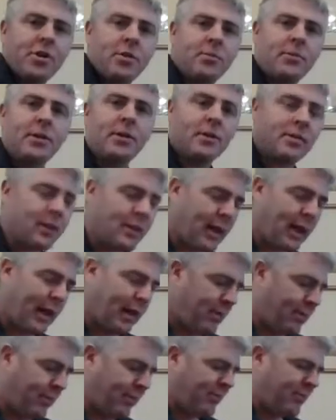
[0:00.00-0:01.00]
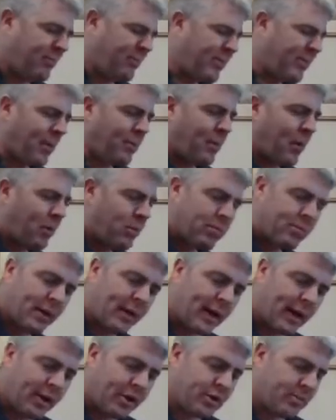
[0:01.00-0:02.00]
with you today, or some
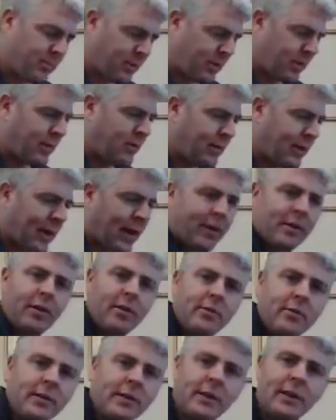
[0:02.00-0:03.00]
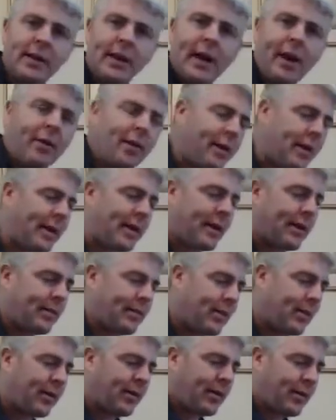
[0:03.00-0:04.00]
multiplication with you, without using the
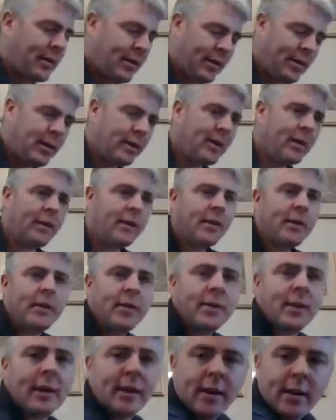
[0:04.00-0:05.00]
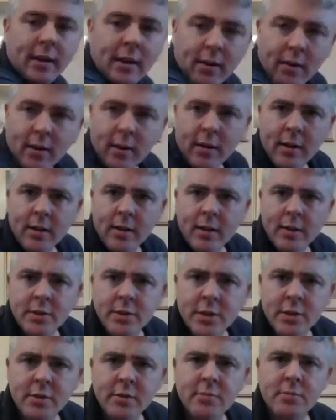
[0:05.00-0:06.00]
calculator. Thank you. I'll
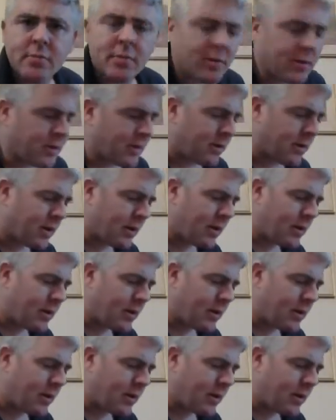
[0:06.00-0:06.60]
just want to...